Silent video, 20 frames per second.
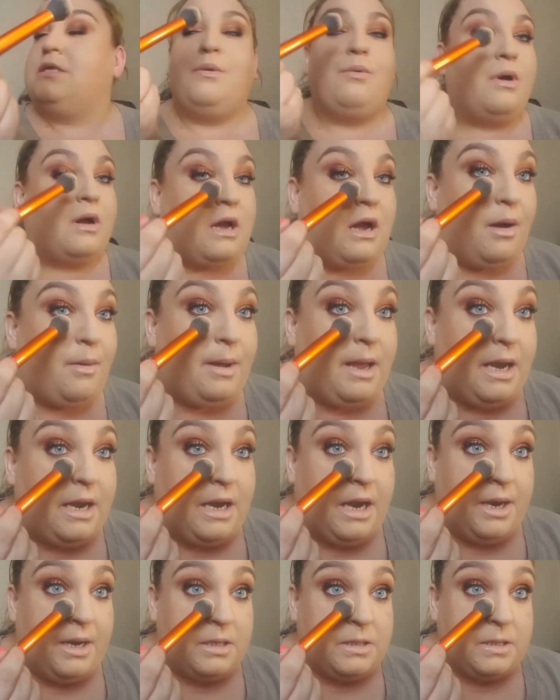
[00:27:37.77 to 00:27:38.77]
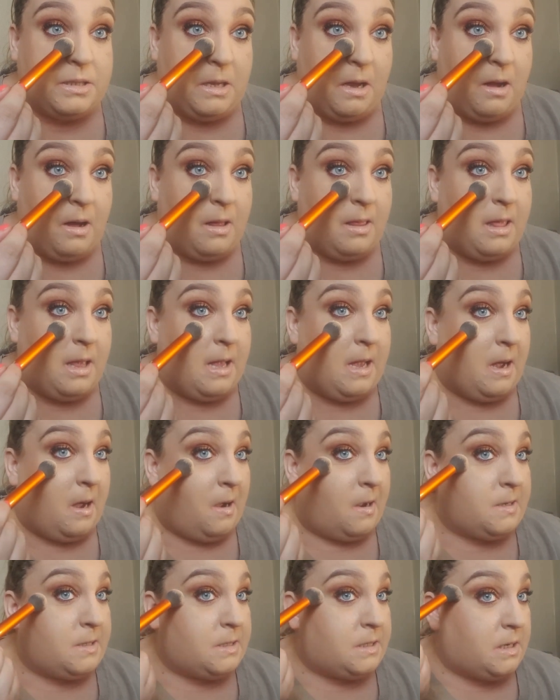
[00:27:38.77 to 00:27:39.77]
So I go in and I start there.
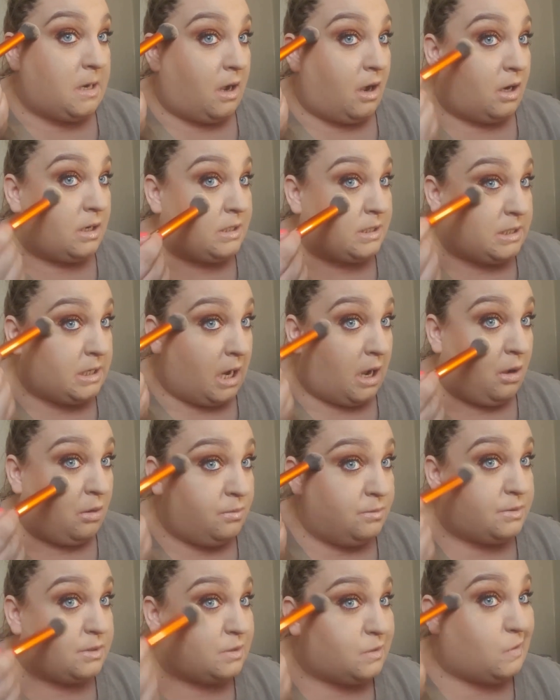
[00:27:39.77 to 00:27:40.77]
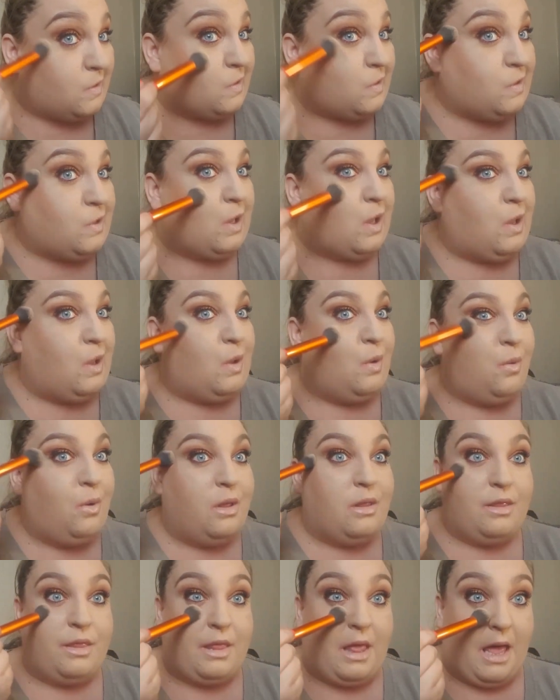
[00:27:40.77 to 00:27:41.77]
I don't just
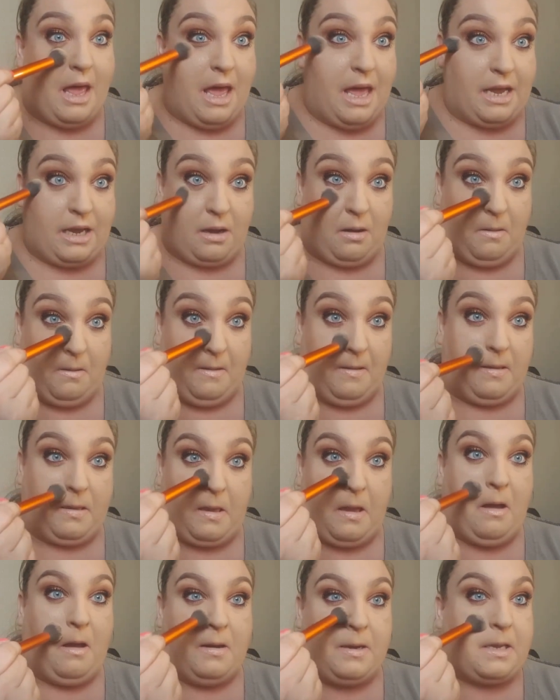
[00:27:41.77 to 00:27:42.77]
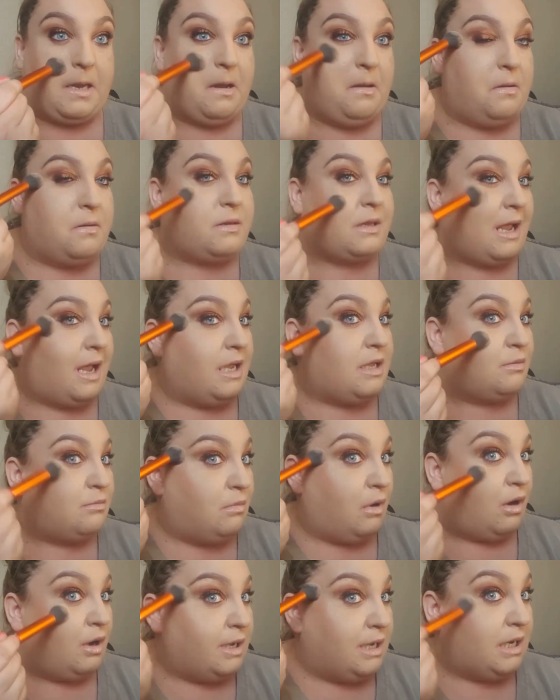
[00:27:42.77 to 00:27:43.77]
do there, guys. I do take
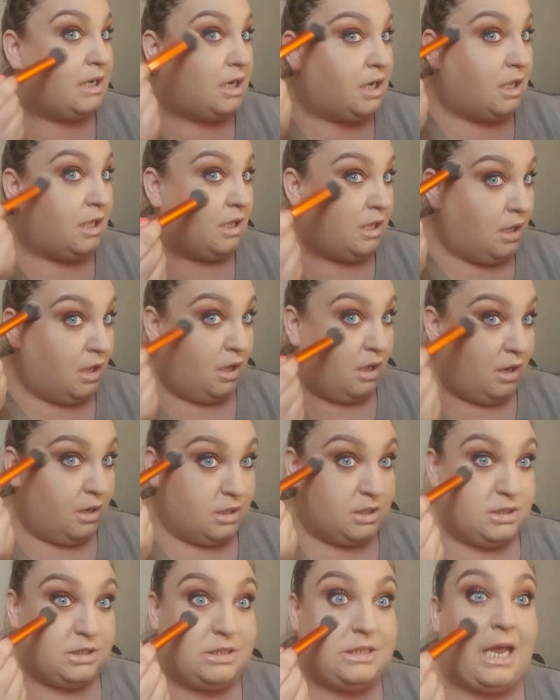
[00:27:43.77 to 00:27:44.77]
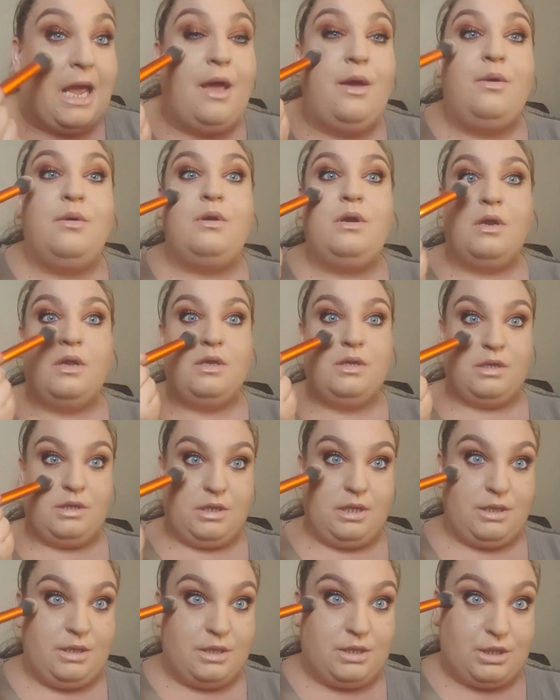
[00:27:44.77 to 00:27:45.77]
mine down
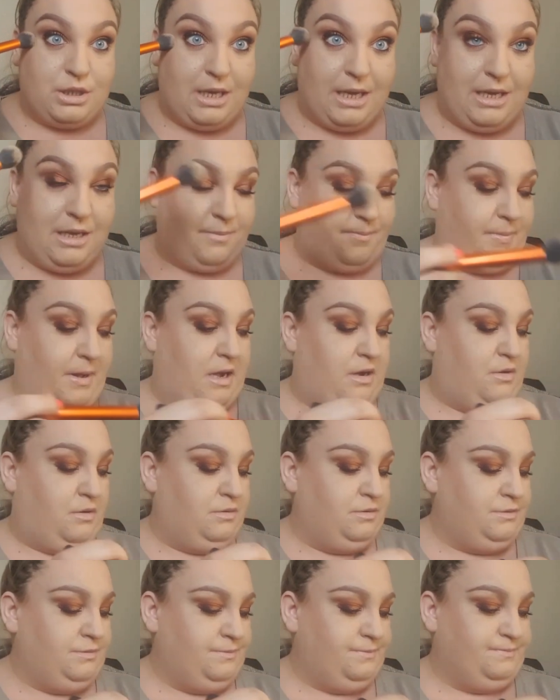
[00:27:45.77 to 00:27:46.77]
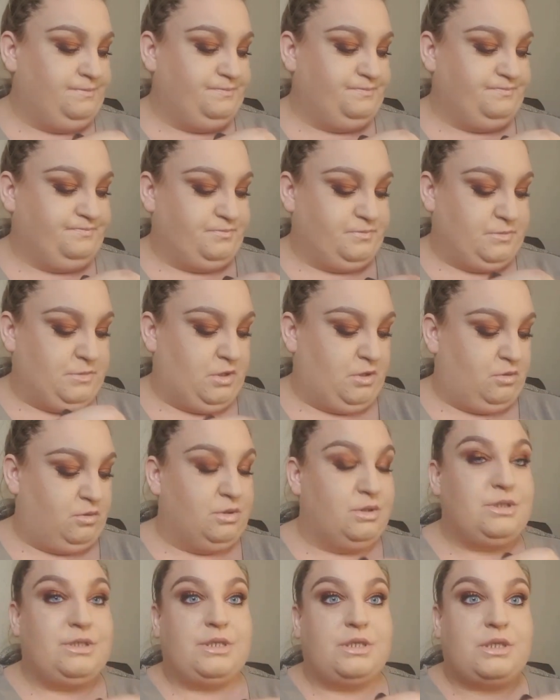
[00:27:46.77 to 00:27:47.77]
to the cheekbone,
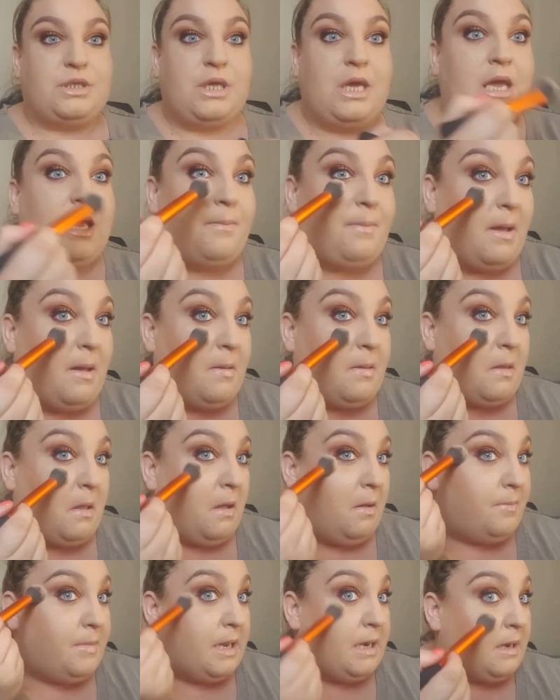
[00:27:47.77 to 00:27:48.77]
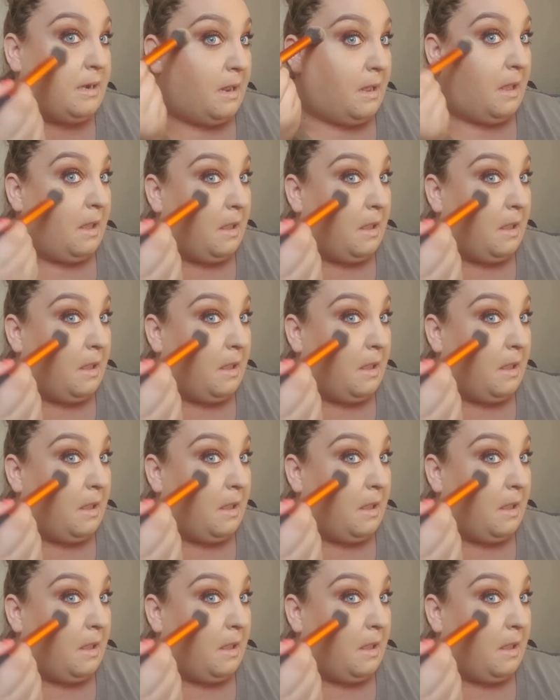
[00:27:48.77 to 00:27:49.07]
under the cheekbone, on